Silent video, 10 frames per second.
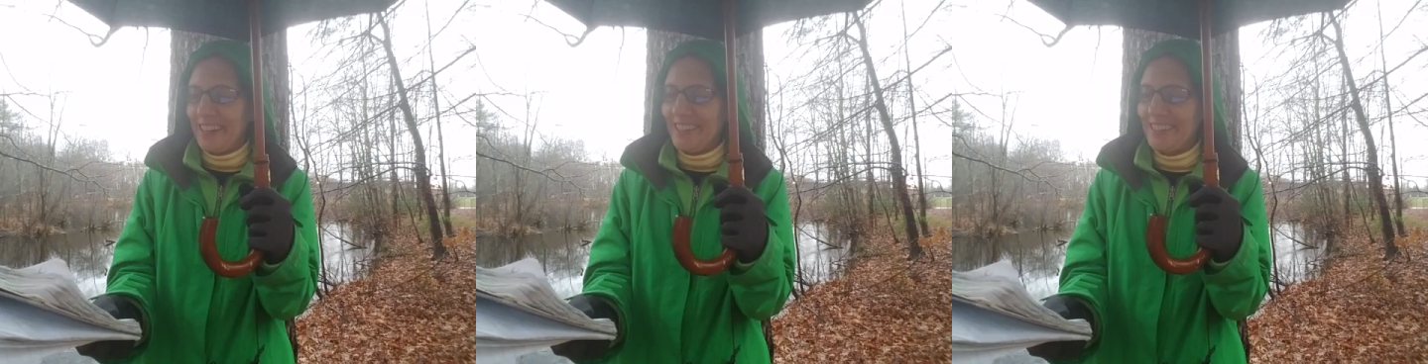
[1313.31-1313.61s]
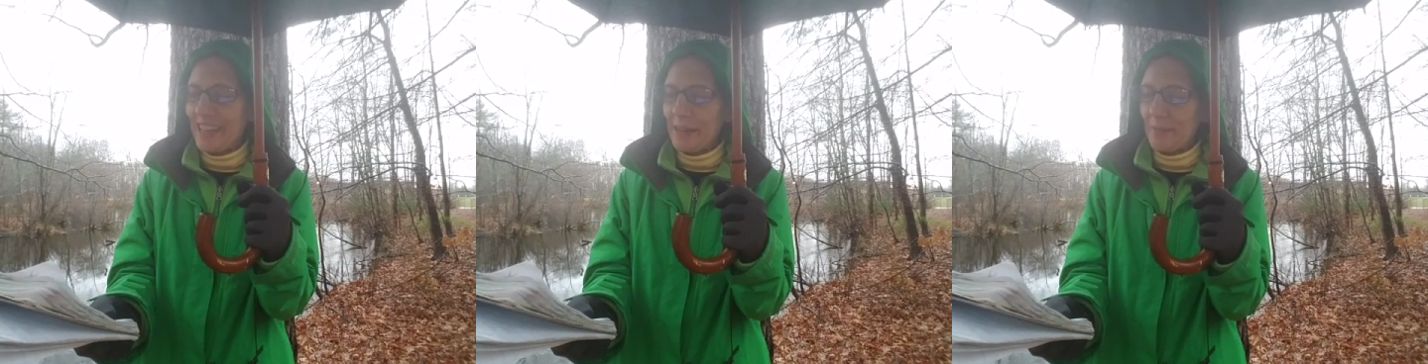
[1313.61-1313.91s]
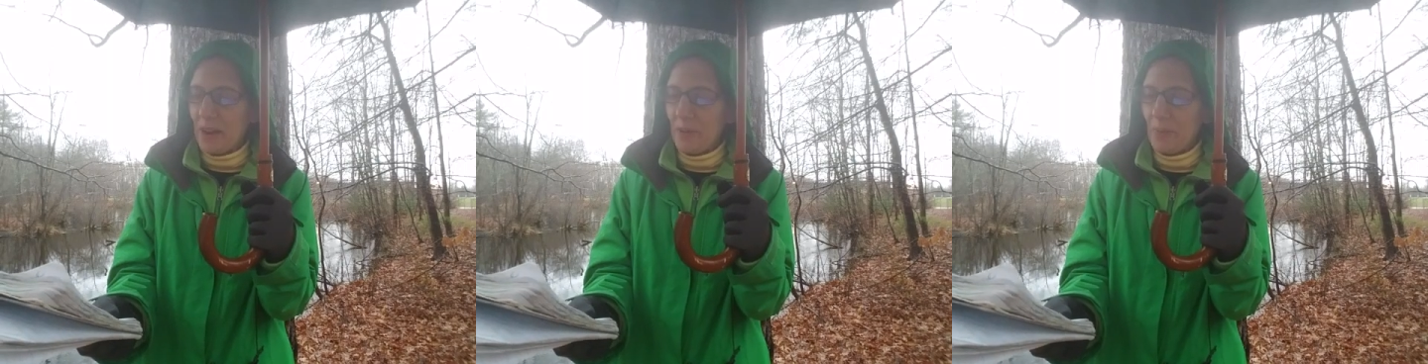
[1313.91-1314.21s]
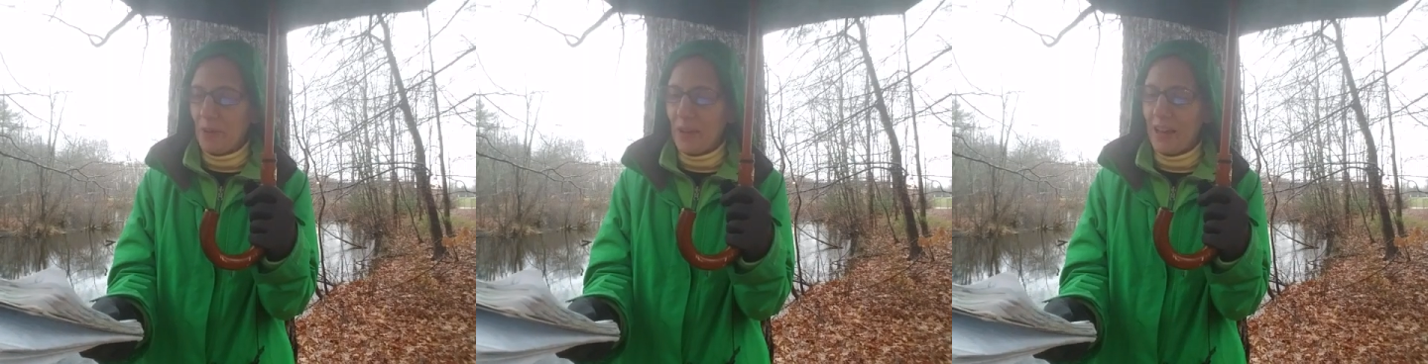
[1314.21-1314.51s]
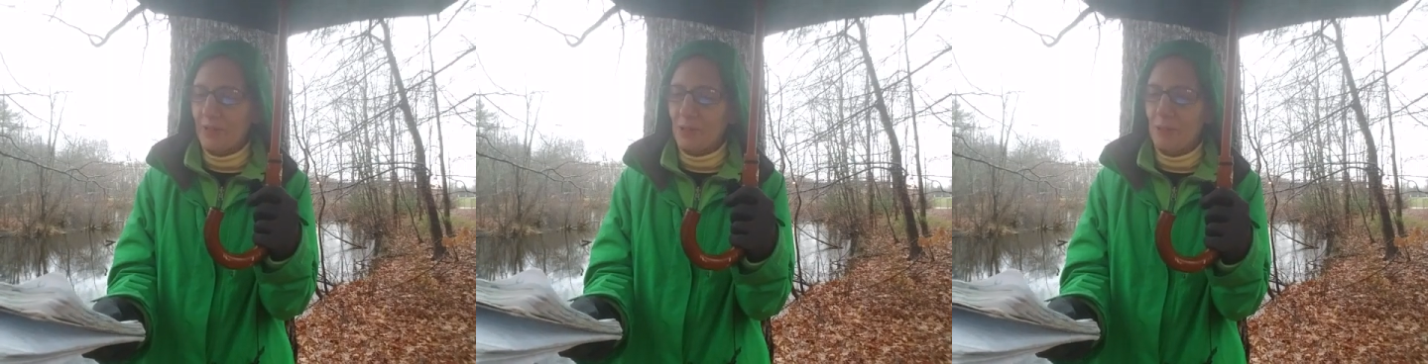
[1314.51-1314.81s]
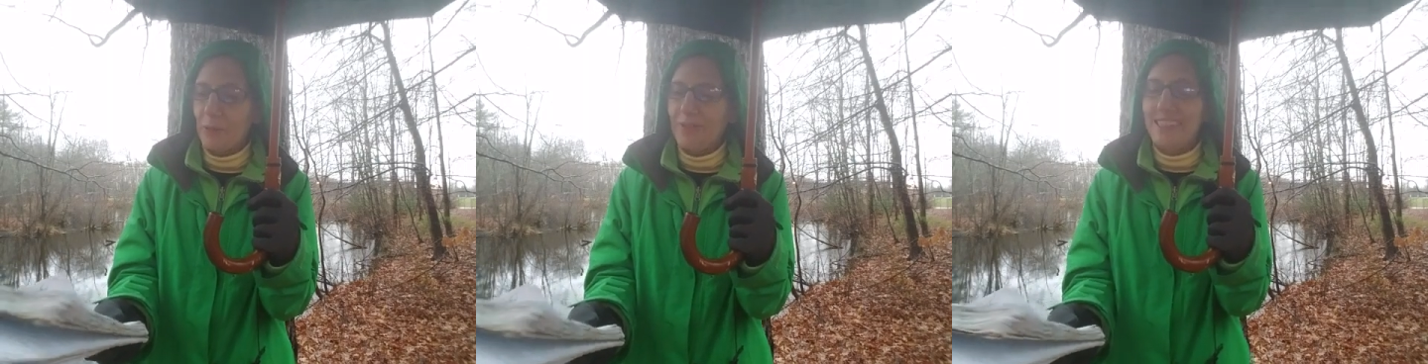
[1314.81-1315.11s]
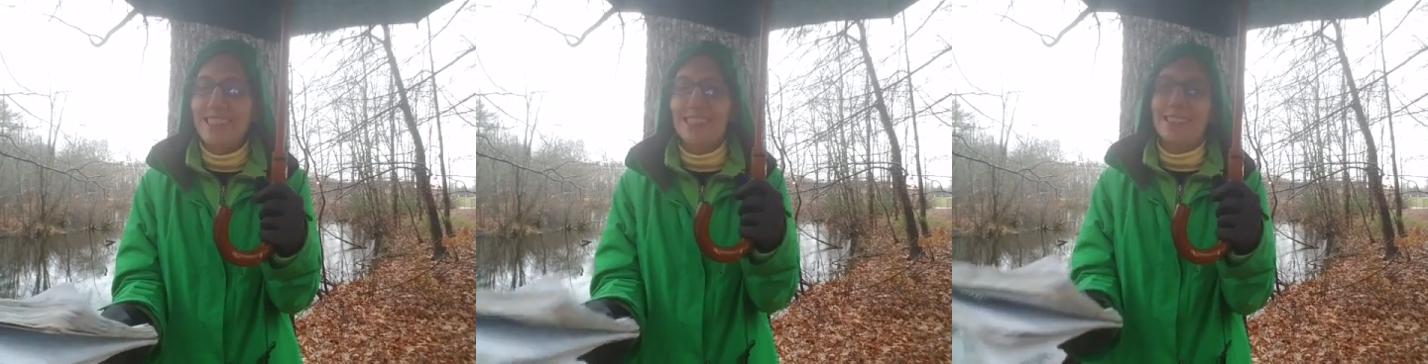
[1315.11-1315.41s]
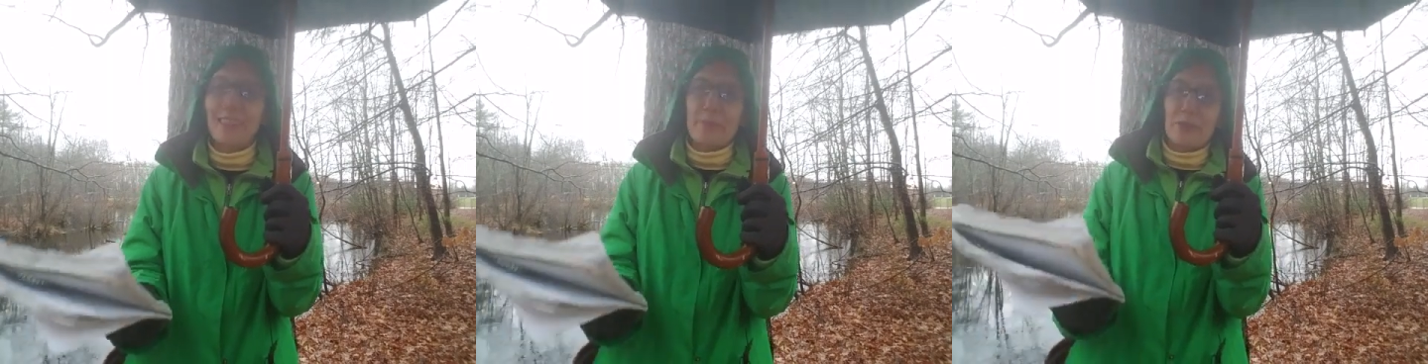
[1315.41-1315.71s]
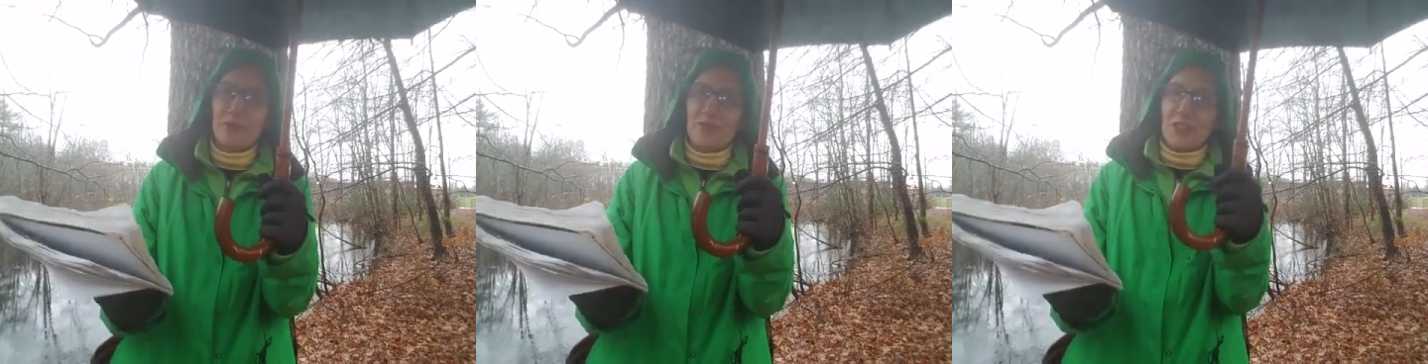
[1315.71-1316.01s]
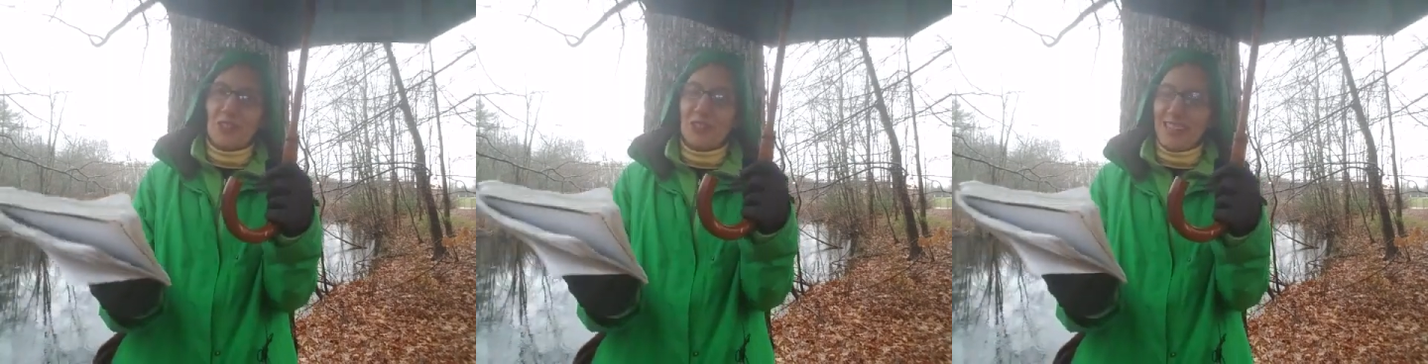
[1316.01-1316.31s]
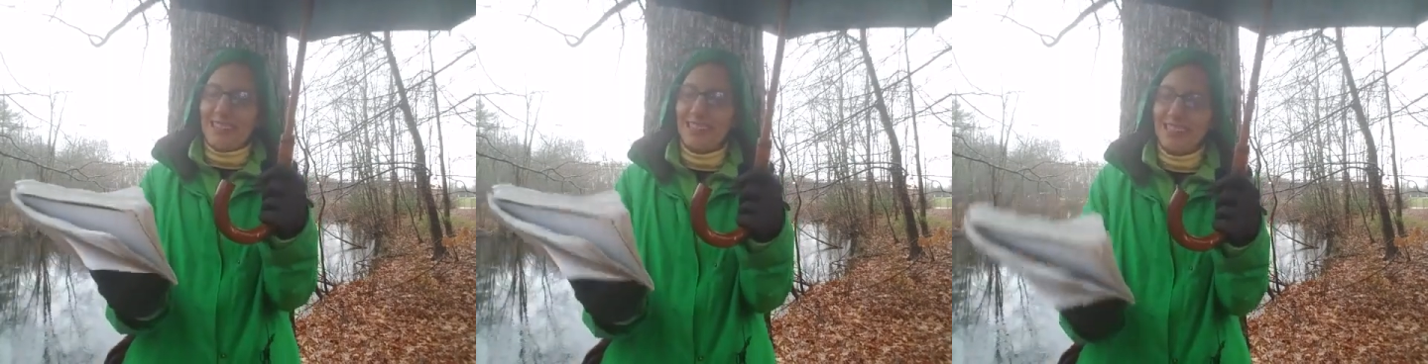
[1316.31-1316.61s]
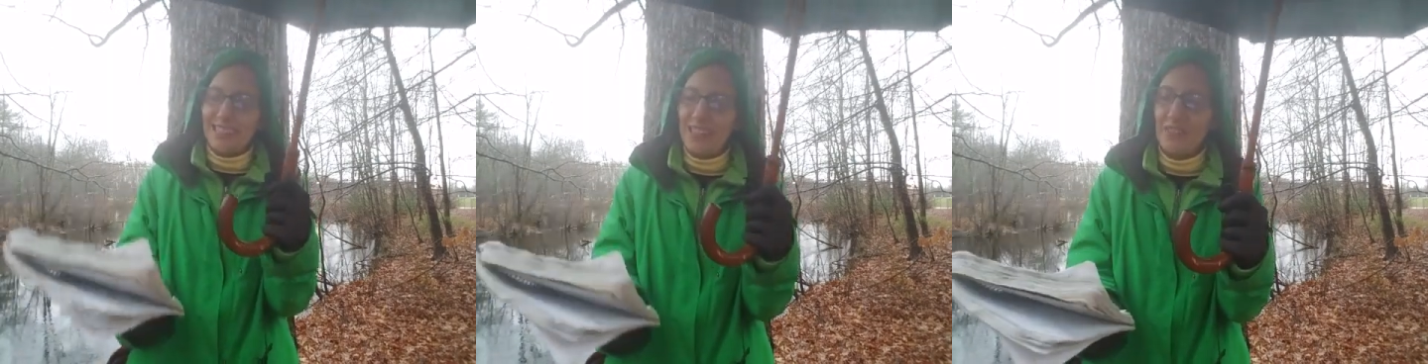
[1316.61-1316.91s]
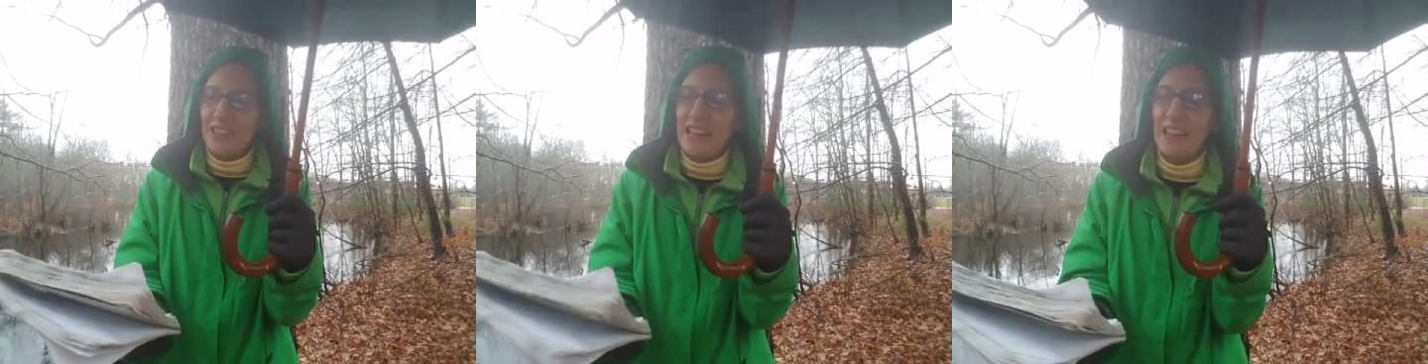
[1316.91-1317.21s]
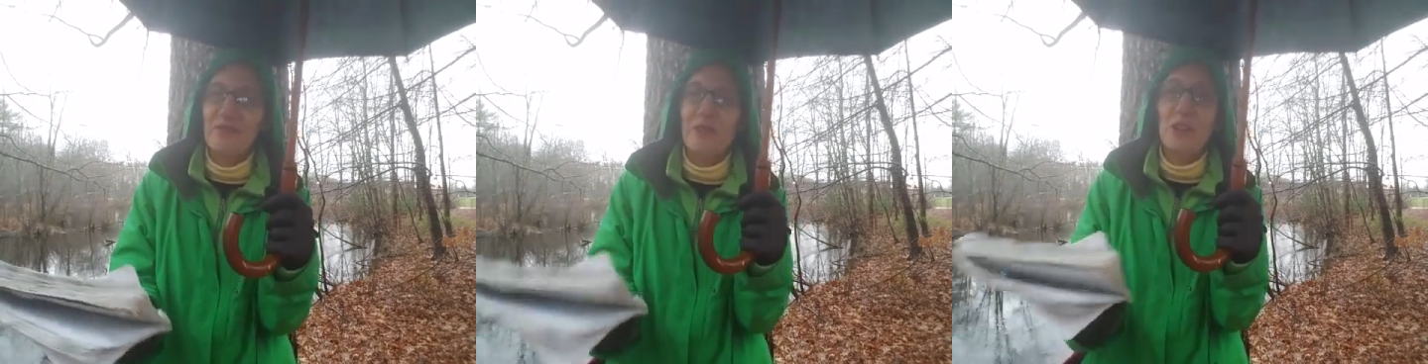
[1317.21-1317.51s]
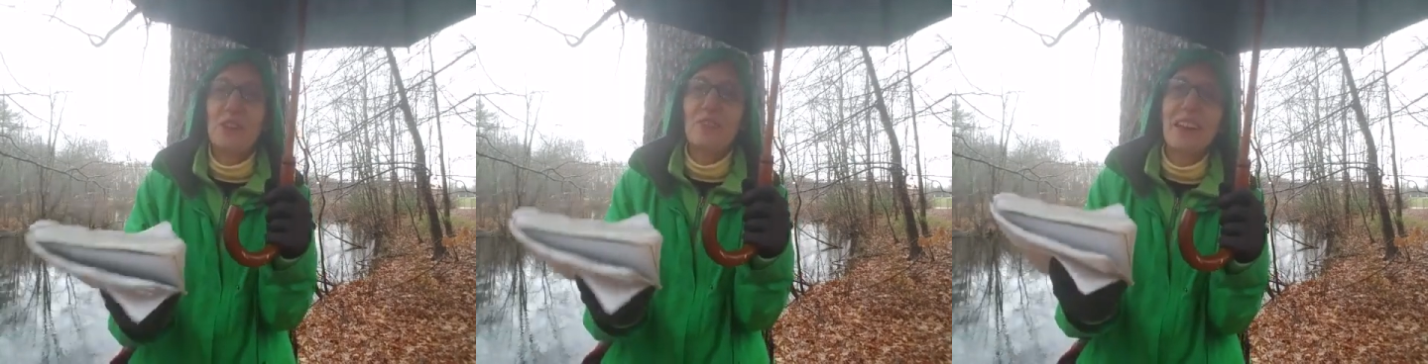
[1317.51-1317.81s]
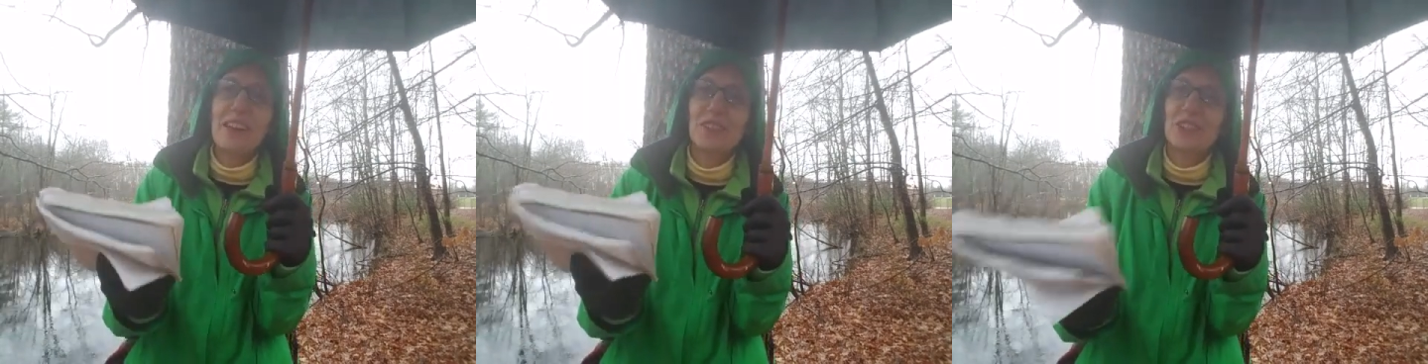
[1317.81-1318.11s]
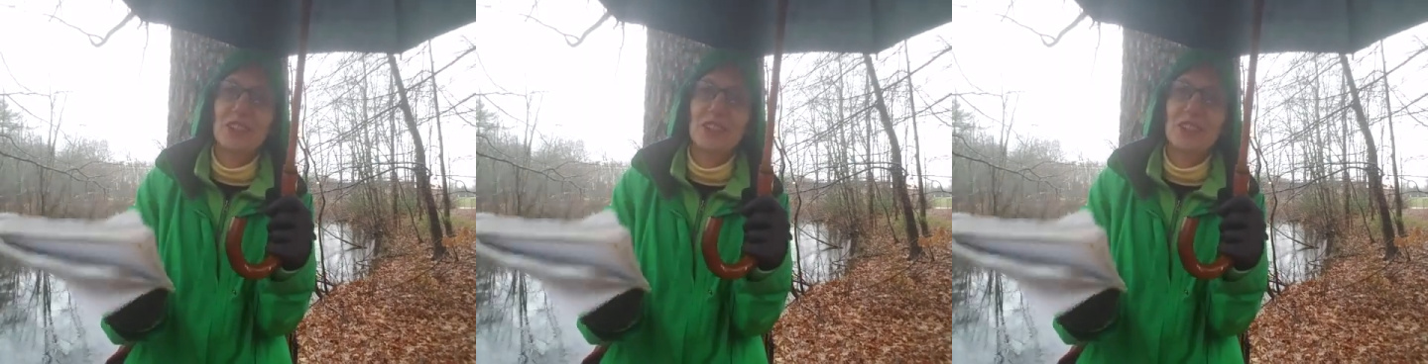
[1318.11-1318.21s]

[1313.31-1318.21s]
This came out, okay, it was released December 1st, 1978, 45 years